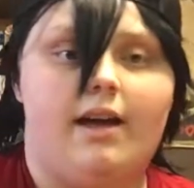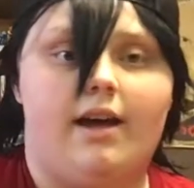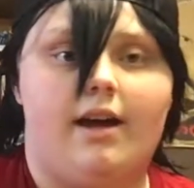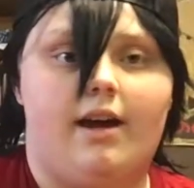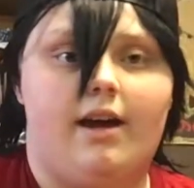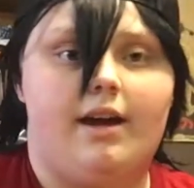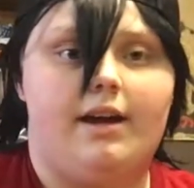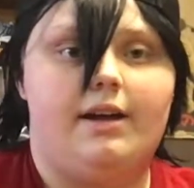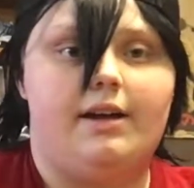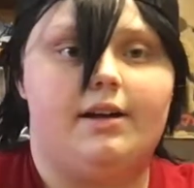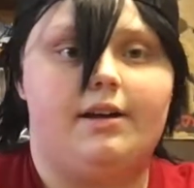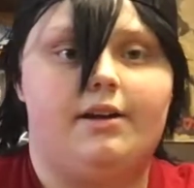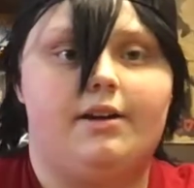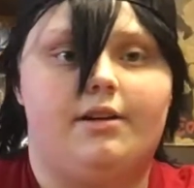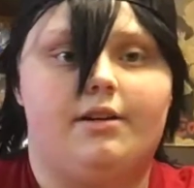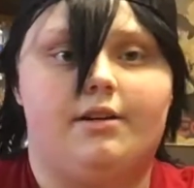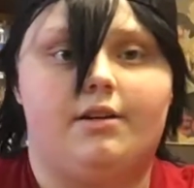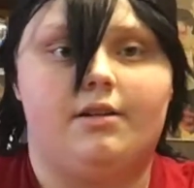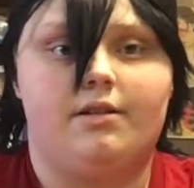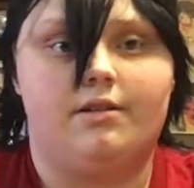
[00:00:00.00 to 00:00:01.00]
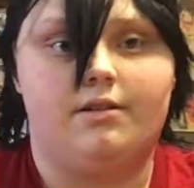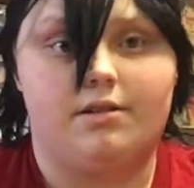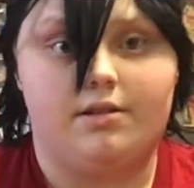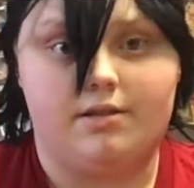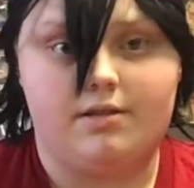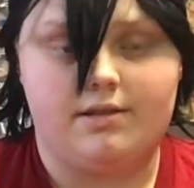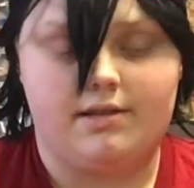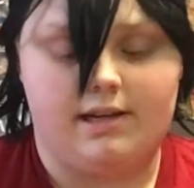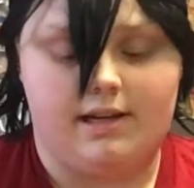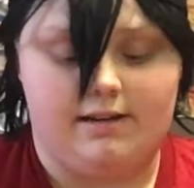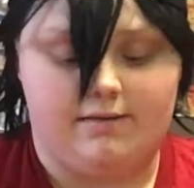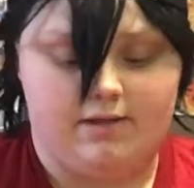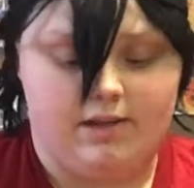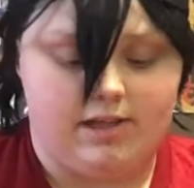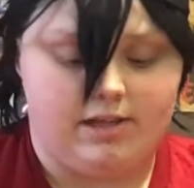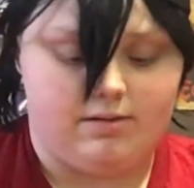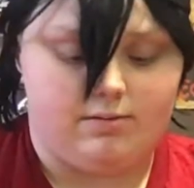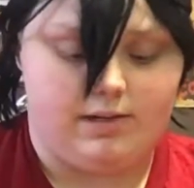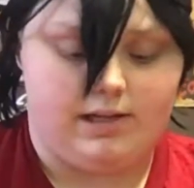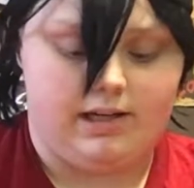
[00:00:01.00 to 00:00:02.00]
I got here Tuesday of
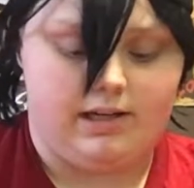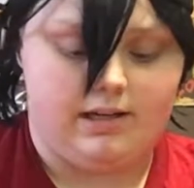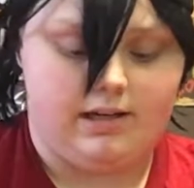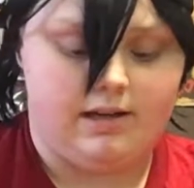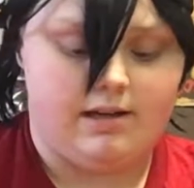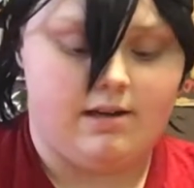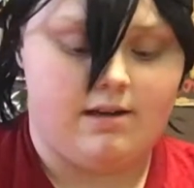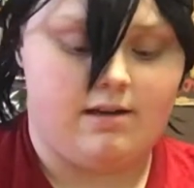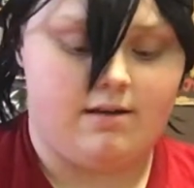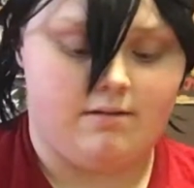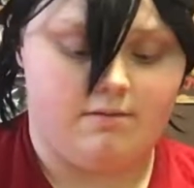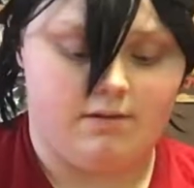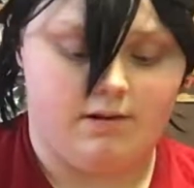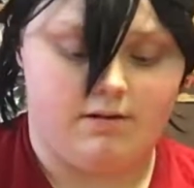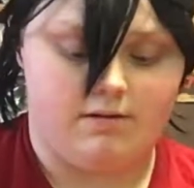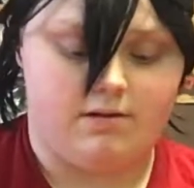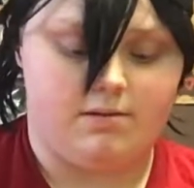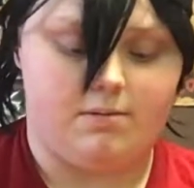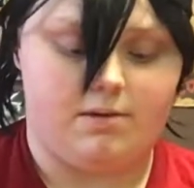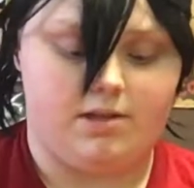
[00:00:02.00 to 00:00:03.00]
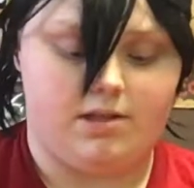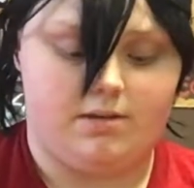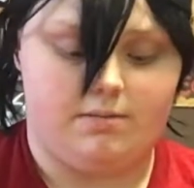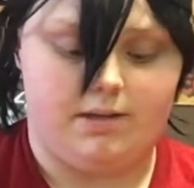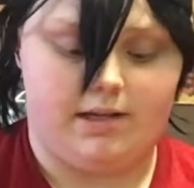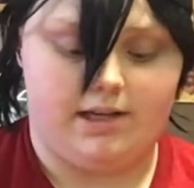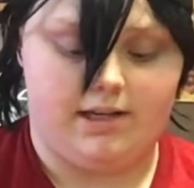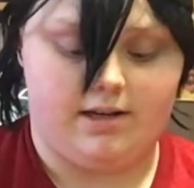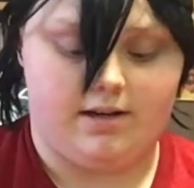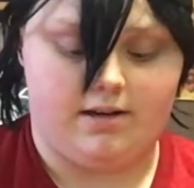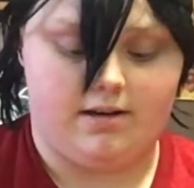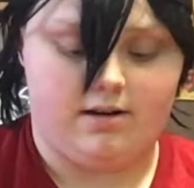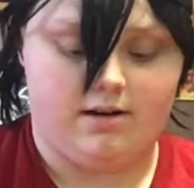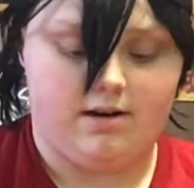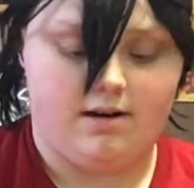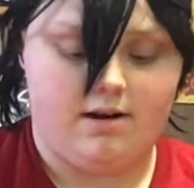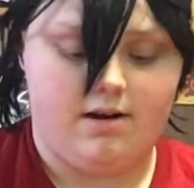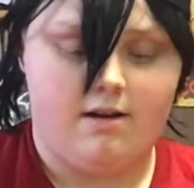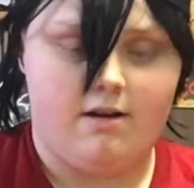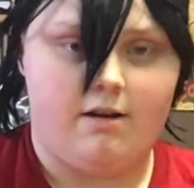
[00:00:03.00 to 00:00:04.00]
this week when I was supposed to be here
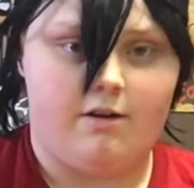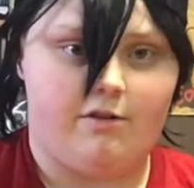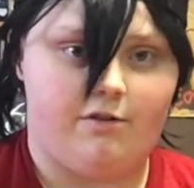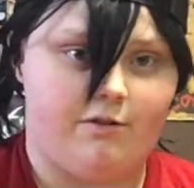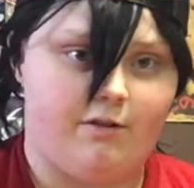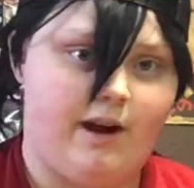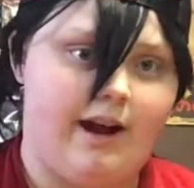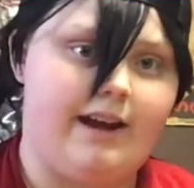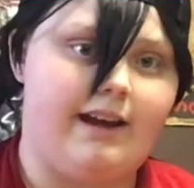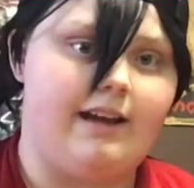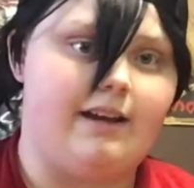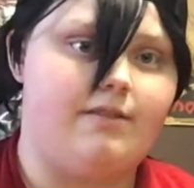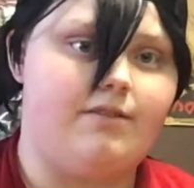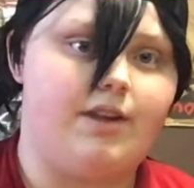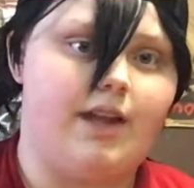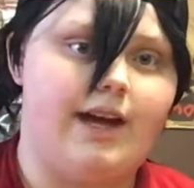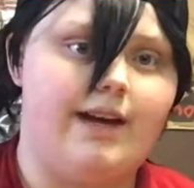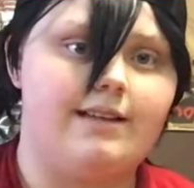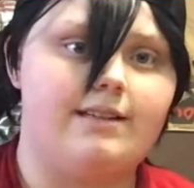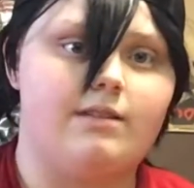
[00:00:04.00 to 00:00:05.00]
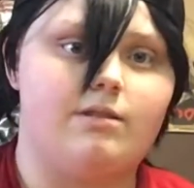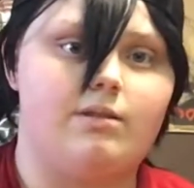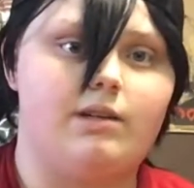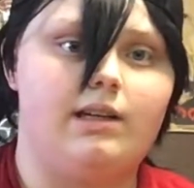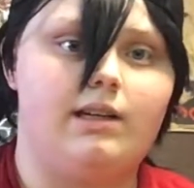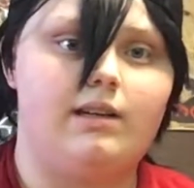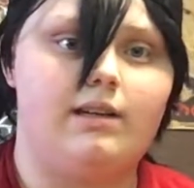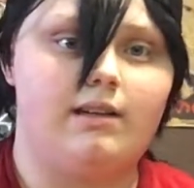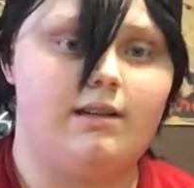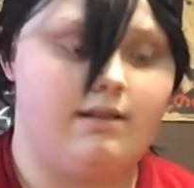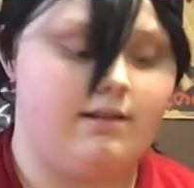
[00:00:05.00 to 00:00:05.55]
Friday of last week.